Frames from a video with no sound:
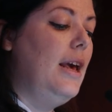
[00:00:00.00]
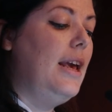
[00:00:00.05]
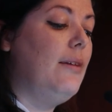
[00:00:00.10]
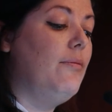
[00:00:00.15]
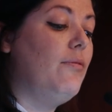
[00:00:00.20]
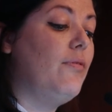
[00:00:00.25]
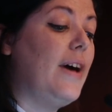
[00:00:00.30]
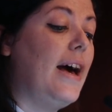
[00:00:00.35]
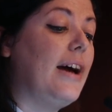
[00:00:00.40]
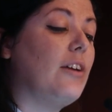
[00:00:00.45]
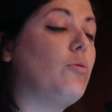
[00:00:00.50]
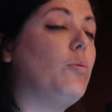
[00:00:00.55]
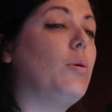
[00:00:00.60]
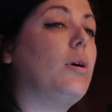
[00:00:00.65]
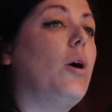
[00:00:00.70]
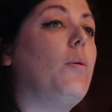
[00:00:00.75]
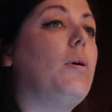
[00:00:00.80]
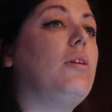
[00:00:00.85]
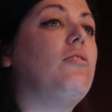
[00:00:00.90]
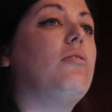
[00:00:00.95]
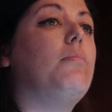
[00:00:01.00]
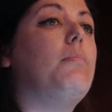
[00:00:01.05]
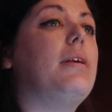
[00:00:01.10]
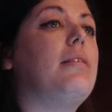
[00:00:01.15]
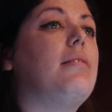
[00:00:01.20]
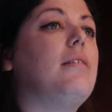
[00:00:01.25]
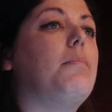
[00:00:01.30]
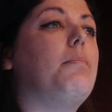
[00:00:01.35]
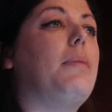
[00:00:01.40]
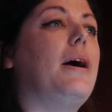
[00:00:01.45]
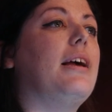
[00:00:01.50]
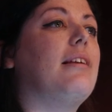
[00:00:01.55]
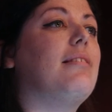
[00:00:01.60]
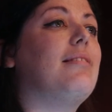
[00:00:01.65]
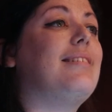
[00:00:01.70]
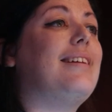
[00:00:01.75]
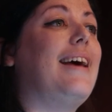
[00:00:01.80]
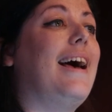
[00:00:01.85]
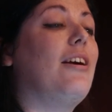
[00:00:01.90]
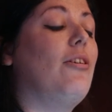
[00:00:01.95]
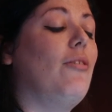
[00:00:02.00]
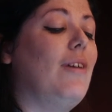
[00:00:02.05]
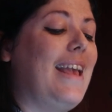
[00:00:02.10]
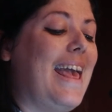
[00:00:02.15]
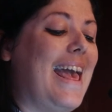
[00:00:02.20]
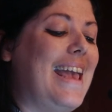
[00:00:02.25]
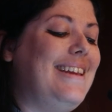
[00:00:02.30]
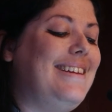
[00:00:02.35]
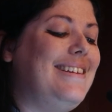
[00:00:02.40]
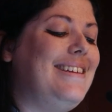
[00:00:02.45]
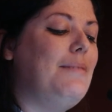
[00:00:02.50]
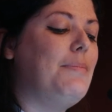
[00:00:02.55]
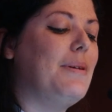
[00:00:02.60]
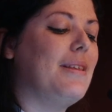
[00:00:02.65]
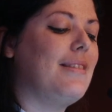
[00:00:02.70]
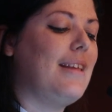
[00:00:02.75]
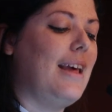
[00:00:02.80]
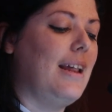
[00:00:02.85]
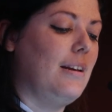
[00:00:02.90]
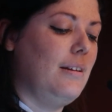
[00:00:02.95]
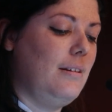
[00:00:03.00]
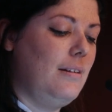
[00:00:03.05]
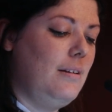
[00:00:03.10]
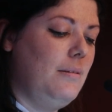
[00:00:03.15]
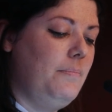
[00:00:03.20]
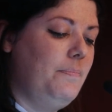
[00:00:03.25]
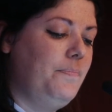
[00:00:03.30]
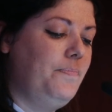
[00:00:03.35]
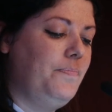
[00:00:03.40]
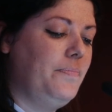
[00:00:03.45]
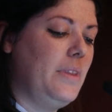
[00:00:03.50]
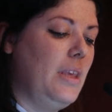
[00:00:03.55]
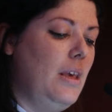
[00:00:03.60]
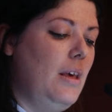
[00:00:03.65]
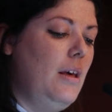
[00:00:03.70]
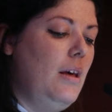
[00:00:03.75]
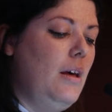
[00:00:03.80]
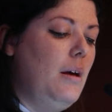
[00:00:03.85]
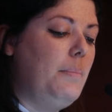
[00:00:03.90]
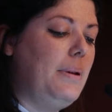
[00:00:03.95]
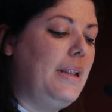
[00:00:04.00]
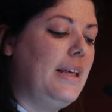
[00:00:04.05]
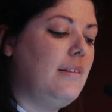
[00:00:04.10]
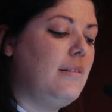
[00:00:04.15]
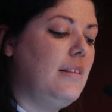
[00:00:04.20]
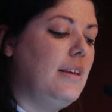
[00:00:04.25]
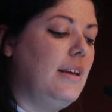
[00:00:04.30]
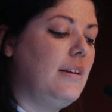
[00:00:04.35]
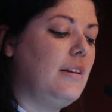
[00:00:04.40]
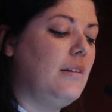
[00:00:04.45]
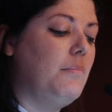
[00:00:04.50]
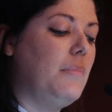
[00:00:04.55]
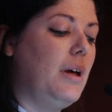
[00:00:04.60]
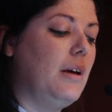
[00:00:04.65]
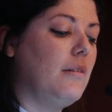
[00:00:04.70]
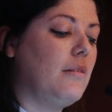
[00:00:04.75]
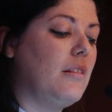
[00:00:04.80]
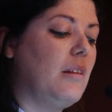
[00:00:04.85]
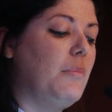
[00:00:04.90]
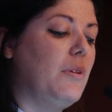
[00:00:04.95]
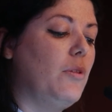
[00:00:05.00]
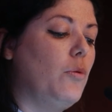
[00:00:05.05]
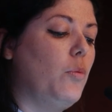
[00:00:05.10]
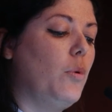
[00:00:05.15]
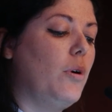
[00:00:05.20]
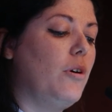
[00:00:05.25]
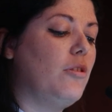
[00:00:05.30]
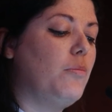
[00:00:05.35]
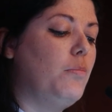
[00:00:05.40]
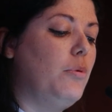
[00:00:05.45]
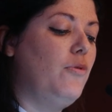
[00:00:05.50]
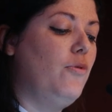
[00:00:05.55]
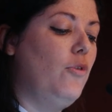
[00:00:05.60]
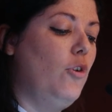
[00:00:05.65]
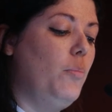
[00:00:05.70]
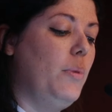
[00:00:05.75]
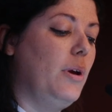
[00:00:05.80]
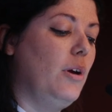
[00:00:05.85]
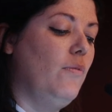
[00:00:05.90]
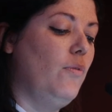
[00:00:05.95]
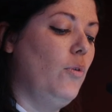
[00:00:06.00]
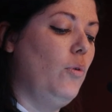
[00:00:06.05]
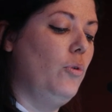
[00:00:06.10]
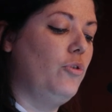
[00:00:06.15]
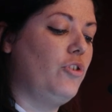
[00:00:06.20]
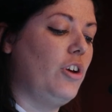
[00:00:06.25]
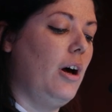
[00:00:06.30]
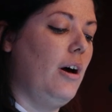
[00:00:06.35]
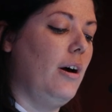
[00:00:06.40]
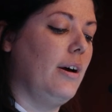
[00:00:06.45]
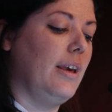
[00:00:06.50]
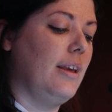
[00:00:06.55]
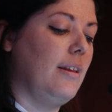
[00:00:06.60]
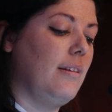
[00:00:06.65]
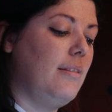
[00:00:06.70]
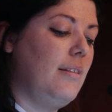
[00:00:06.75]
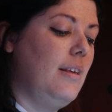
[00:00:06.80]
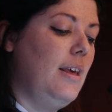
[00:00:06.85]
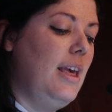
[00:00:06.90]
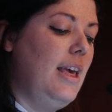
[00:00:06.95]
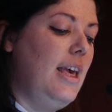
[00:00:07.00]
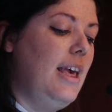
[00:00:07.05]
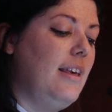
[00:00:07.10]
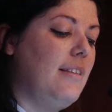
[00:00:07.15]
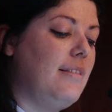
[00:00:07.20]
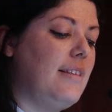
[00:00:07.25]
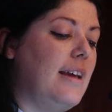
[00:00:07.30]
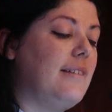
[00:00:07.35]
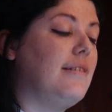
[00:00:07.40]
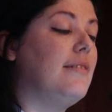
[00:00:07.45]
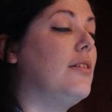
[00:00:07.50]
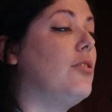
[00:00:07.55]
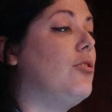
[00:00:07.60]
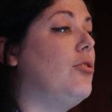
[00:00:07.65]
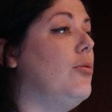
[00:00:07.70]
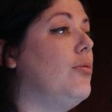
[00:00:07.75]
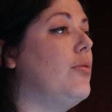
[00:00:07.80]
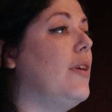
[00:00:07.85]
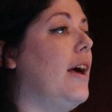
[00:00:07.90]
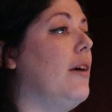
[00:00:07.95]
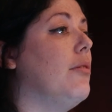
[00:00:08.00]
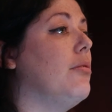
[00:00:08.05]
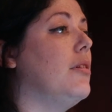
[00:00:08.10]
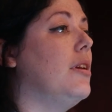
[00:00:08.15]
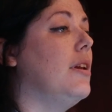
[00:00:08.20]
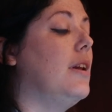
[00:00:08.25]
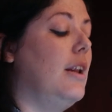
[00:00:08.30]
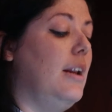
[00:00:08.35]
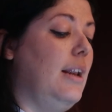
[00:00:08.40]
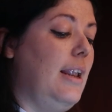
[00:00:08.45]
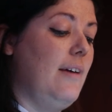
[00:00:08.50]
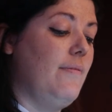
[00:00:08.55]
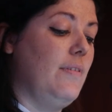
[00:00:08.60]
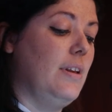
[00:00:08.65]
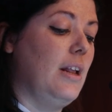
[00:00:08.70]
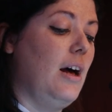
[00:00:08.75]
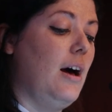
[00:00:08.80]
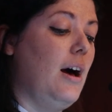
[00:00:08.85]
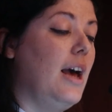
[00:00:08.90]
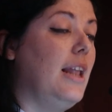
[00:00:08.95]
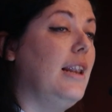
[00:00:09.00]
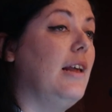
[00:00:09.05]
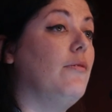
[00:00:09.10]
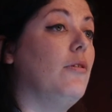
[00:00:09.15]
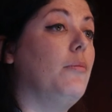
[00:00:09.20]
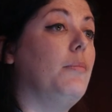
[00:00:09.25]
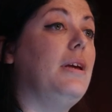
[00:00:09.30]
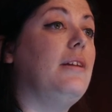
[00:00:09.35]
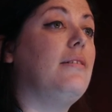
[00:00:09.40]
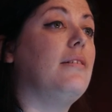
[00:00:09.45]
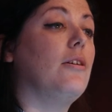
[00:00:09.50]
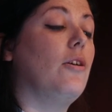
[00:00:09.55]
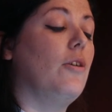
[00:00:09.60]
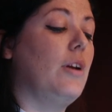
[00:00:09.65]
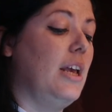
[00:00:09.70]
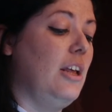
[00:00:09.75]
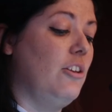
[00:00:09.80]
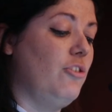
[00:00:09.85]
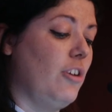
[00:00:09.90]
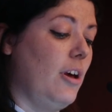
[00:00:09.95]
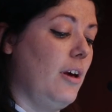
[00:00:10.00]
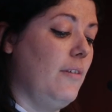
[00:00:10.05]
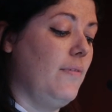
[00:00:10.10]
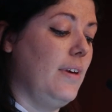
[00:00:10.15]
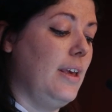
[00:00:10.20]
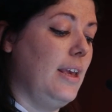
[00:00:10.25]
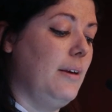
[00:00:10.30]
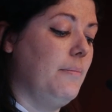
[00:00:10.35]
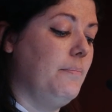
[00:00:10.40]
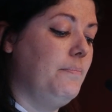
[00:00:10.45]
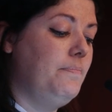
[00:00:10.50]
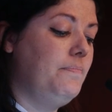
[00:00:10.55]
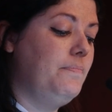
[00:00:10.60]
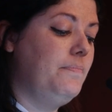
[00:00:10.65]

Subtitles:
In fact, we're going to miss it by a staggering 80%, placing it amongst some of the worst performing of all targets set at the 2011 high-level meeting on HIV.